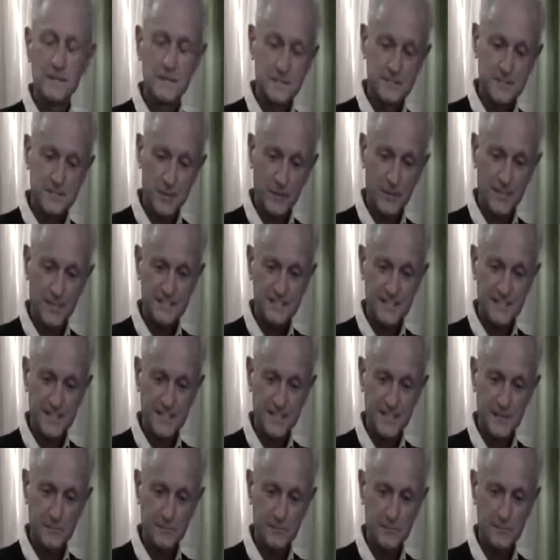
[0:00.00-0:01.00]
So they sent
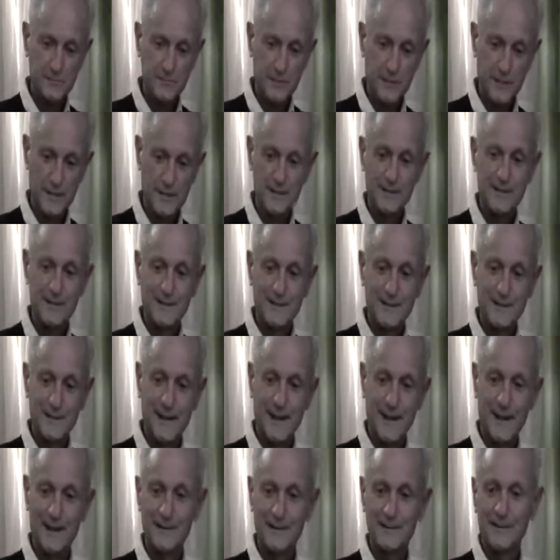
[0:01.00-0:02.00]
him to me,
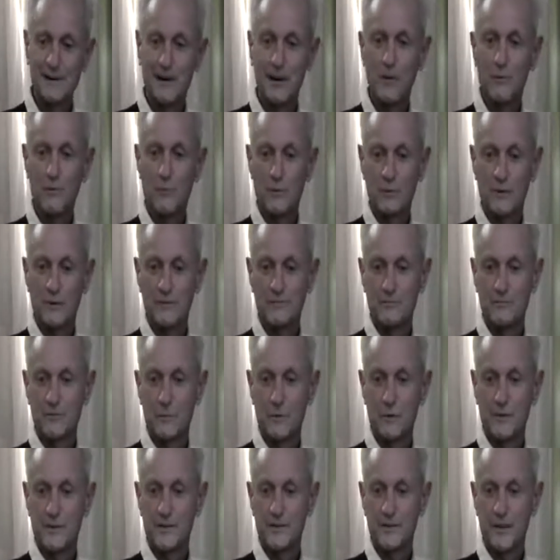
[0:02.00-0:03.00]
and
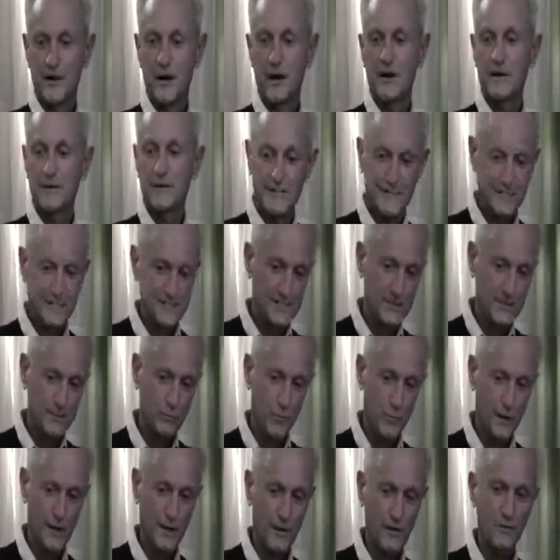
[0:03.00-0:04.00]
unbelievably or not, he did
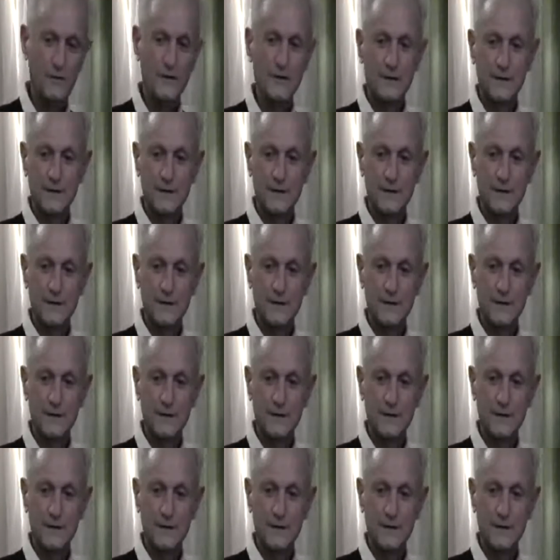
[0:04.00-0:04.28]
well.